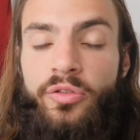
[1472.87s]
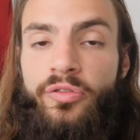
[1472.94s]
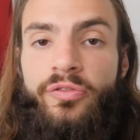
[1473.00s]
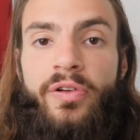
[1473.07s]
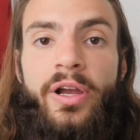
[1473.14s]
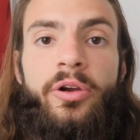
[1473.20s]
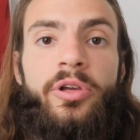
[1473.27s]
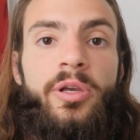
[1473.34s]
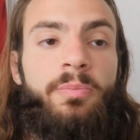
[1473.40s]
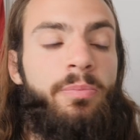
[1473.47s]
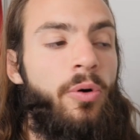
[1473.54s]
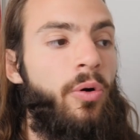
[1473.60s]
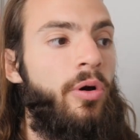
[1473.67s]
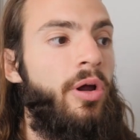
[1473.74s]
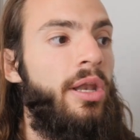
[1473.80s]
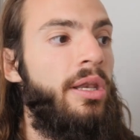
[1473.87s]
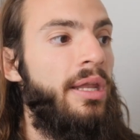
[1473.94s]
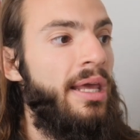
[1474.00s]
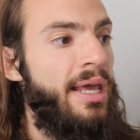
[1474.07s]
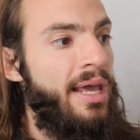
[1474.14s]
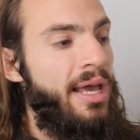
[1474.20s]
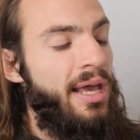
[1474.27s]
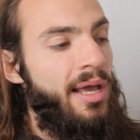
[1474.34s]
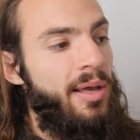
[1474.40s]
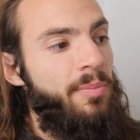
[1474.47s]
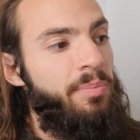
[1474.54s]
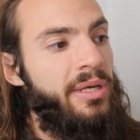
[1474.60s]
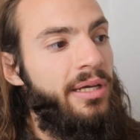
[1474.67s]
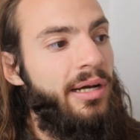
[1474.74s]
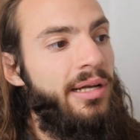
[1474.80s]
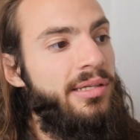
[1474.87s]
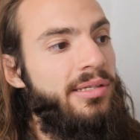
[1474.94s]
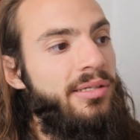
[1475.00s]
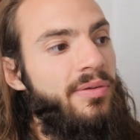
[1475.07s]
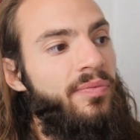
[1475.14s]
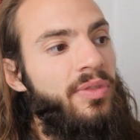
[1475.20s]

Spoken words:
Very important, because